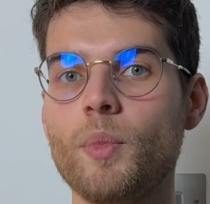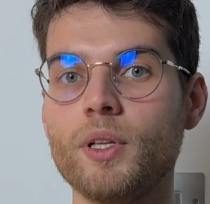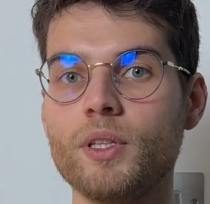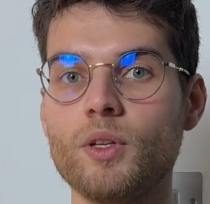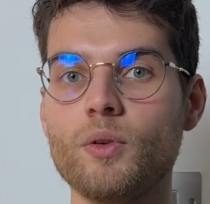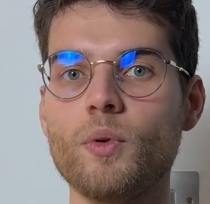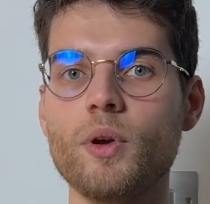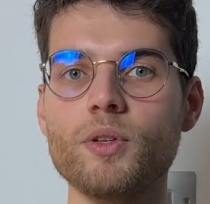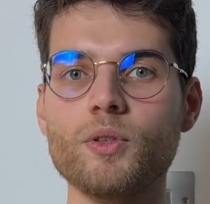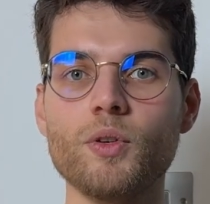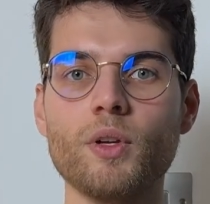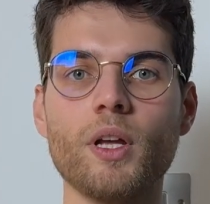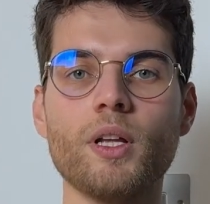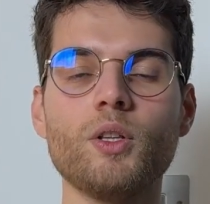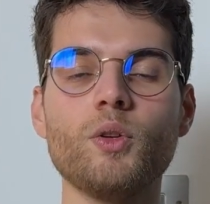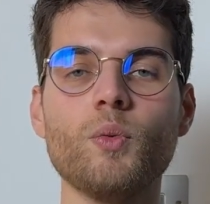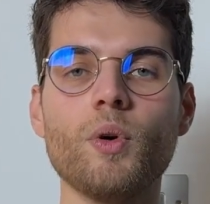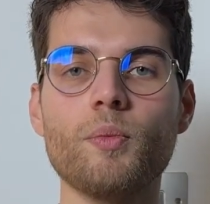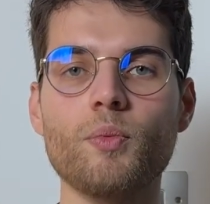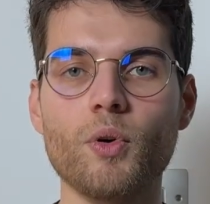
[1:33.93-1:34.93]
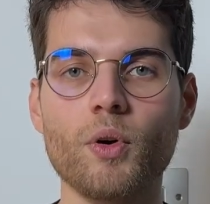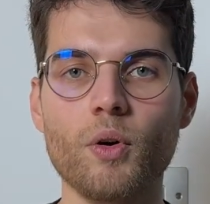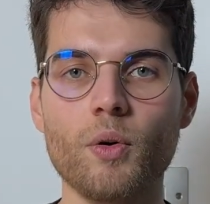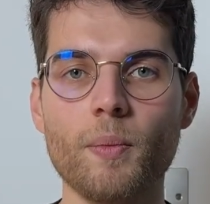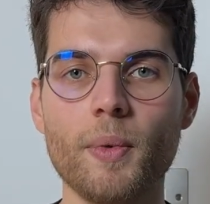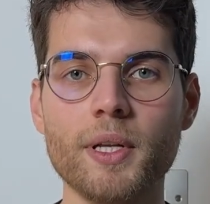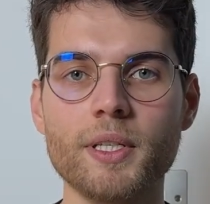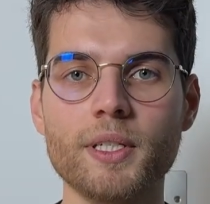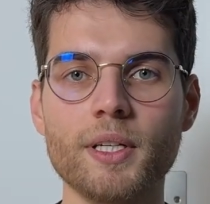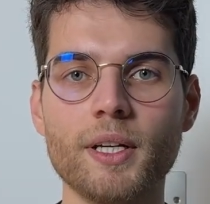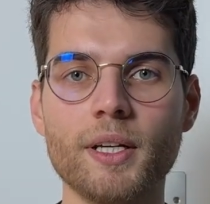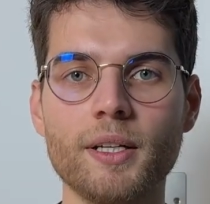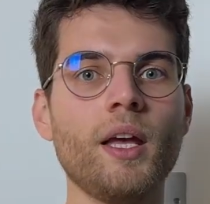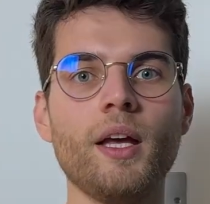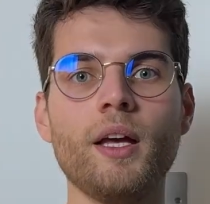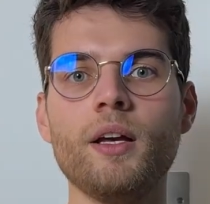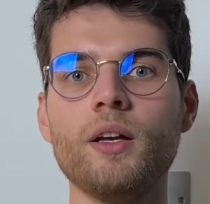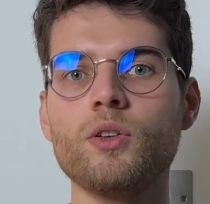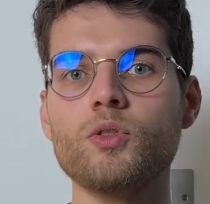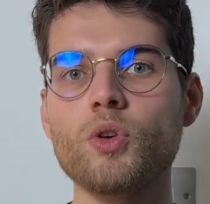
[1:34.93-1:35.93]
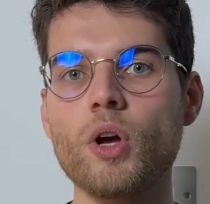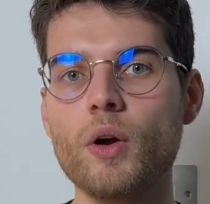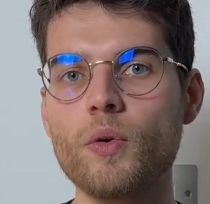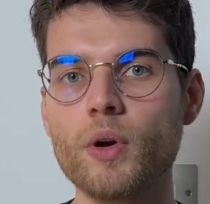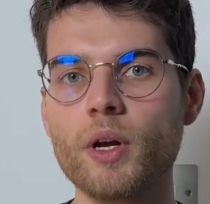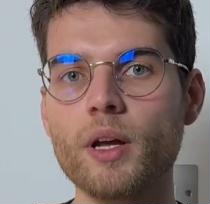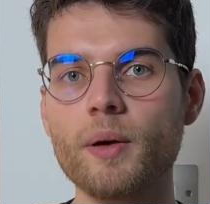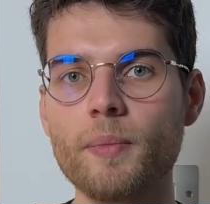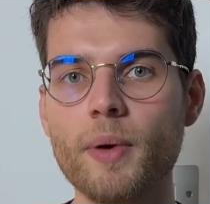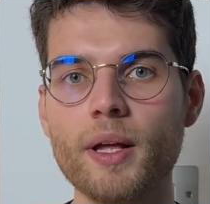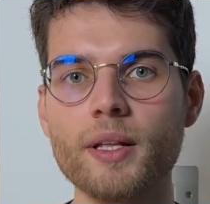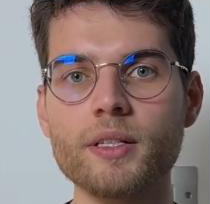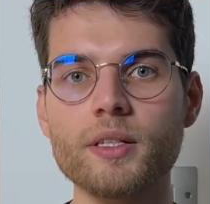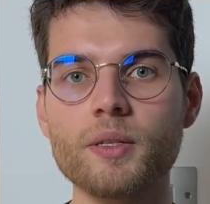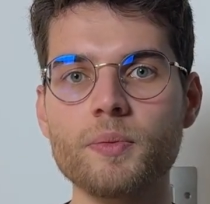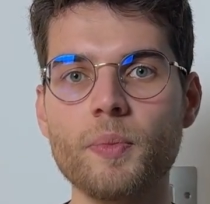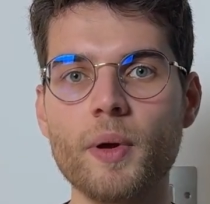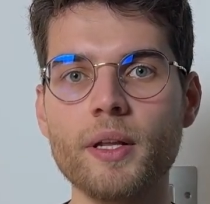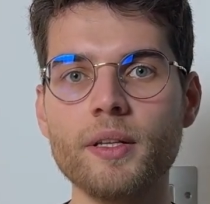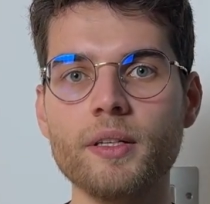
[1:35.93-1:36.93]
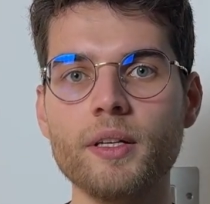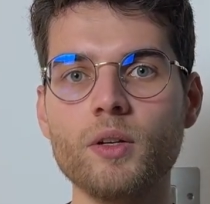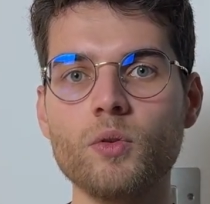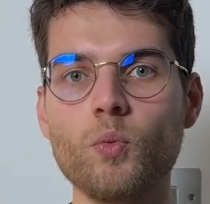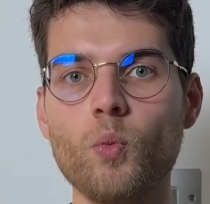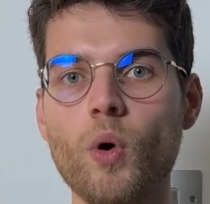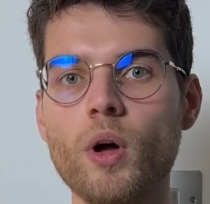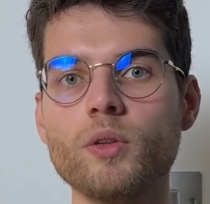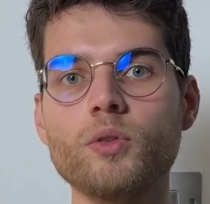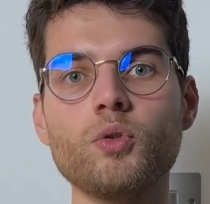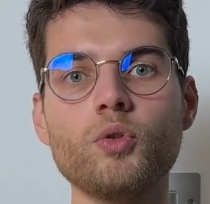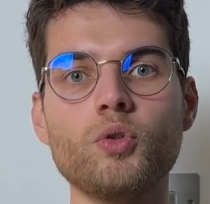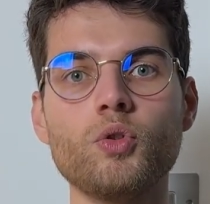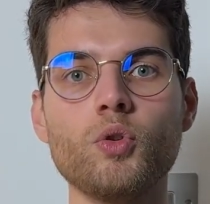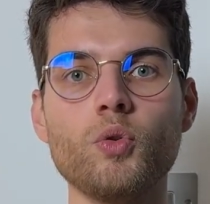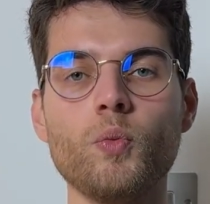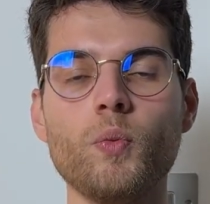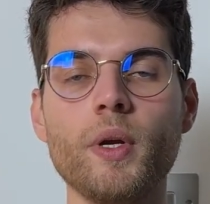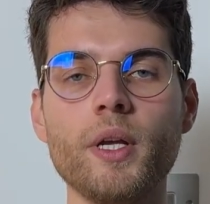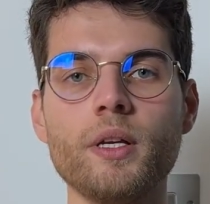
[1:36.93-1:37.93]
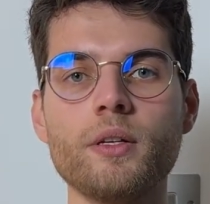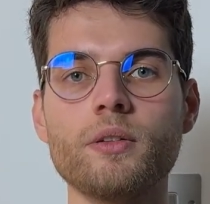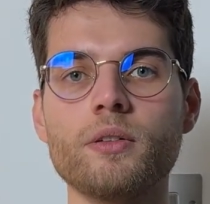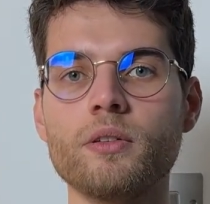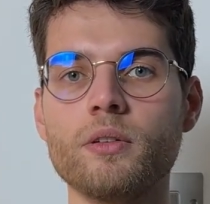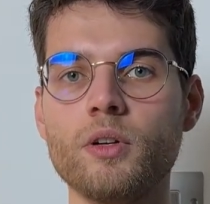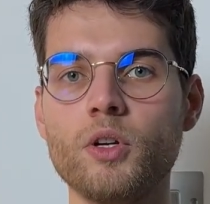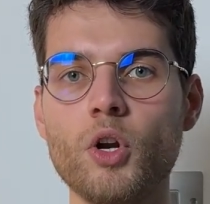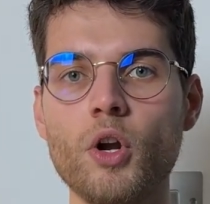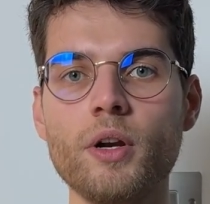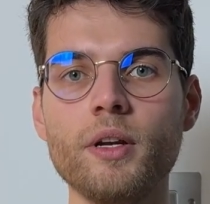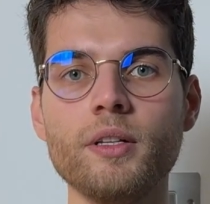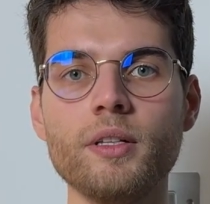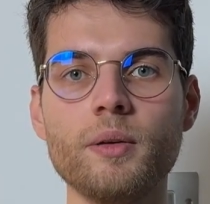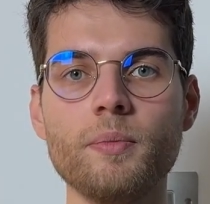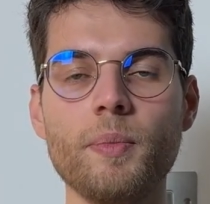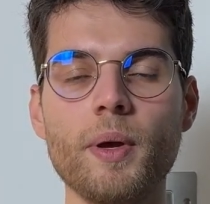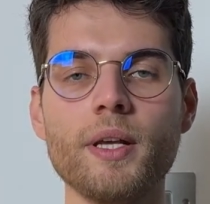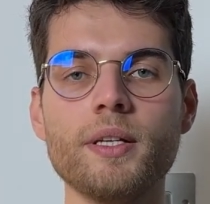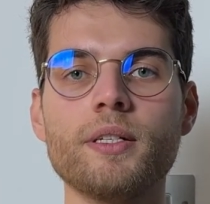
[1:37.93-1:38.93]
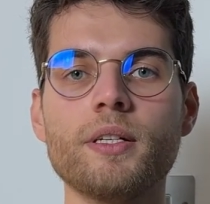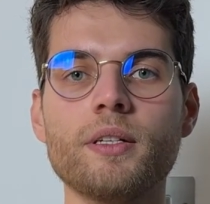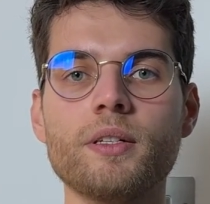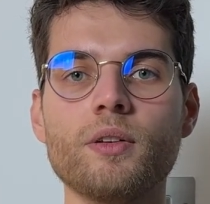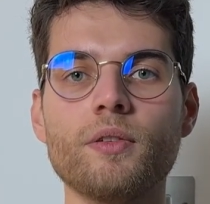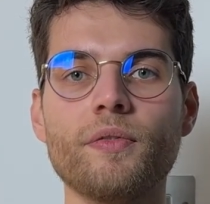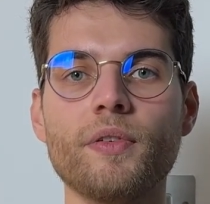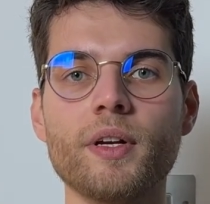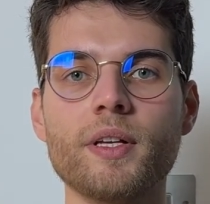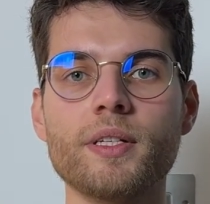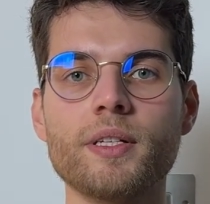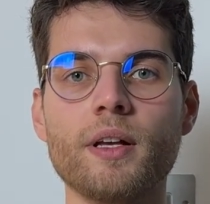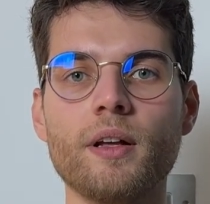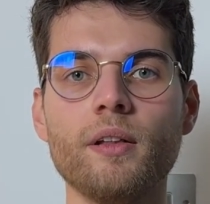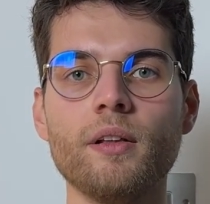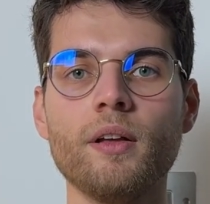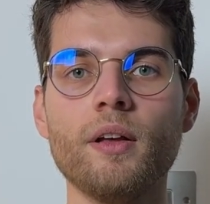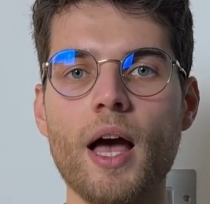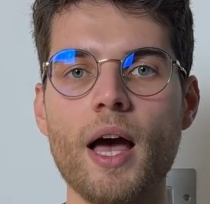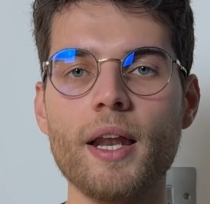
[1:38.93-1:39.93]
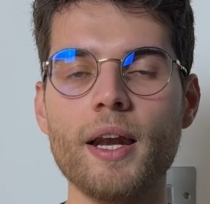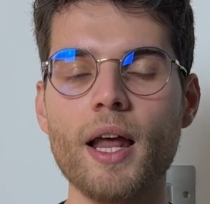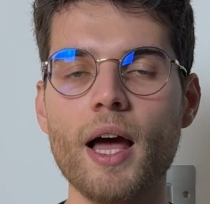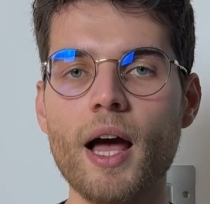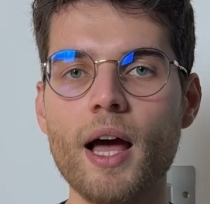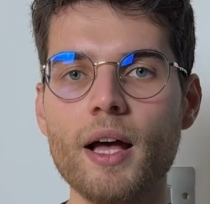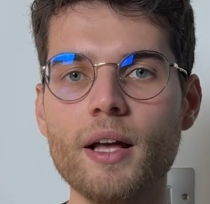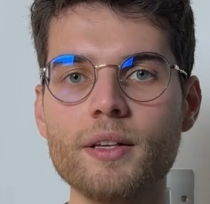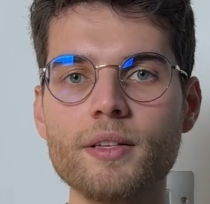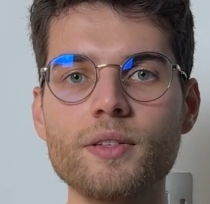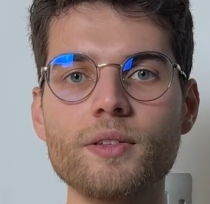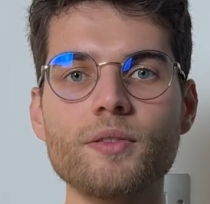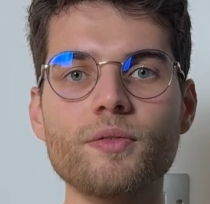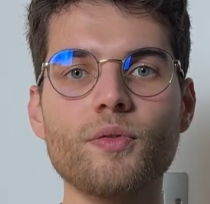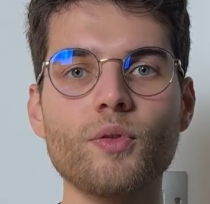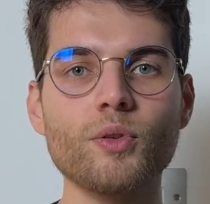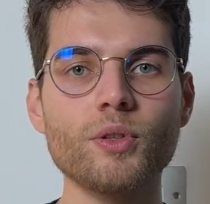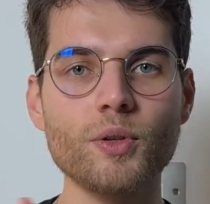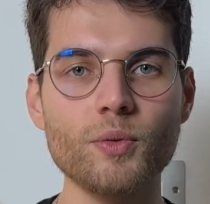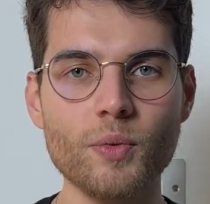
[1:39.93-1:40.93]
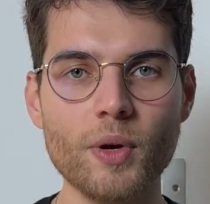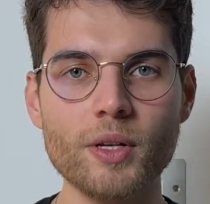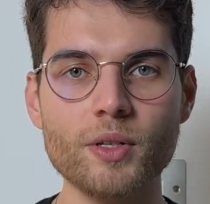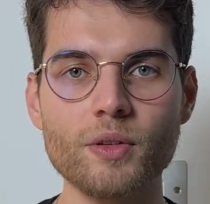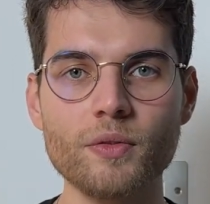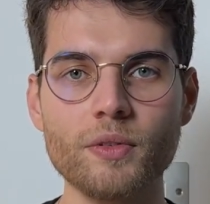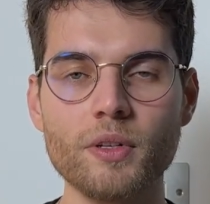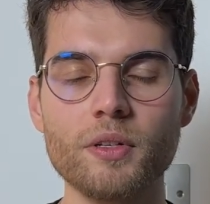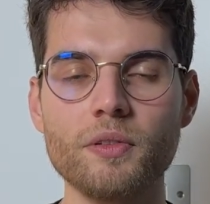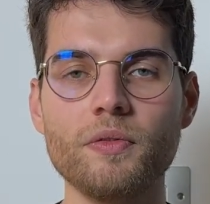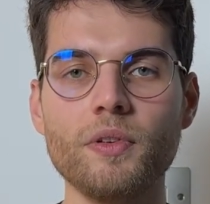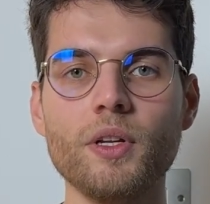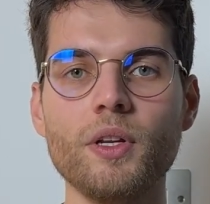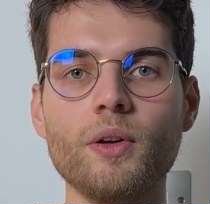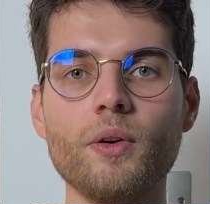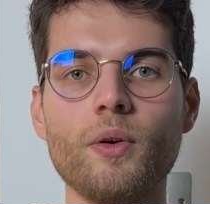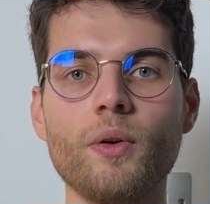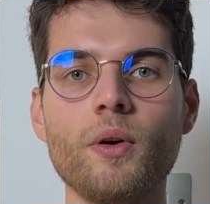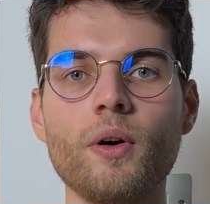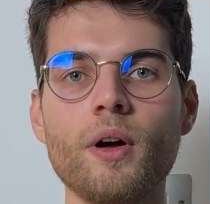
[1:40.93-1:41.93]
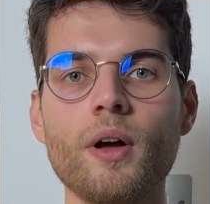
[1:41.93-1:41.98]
but the rest you can do it programmatically. So I recommend spending one to two weeks learning the basics of Excel, and as for the rest of this video,